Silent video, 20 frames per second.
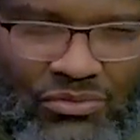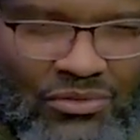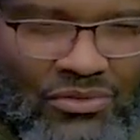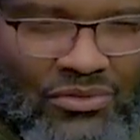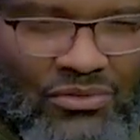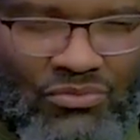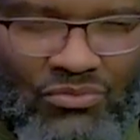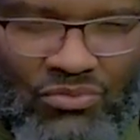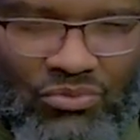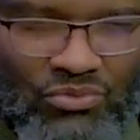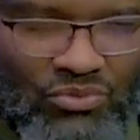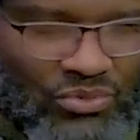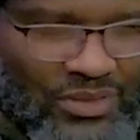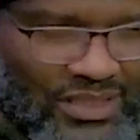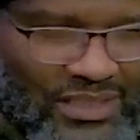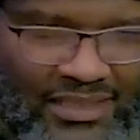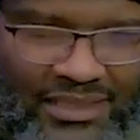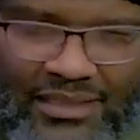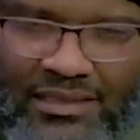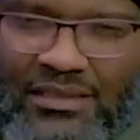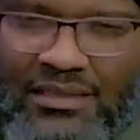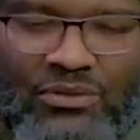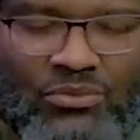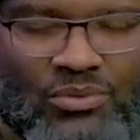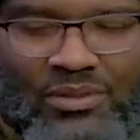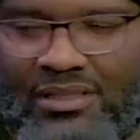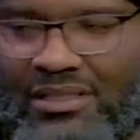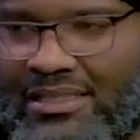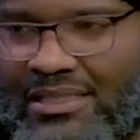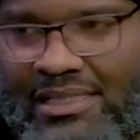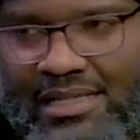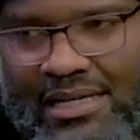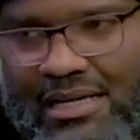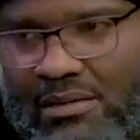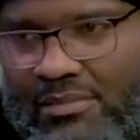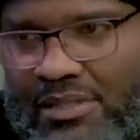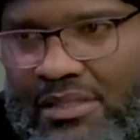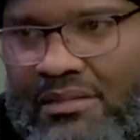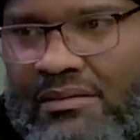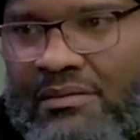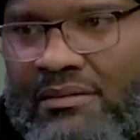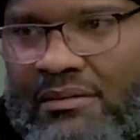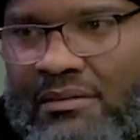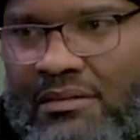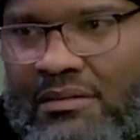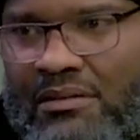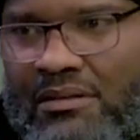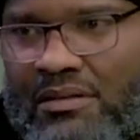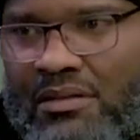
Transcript: really really common. Yeah.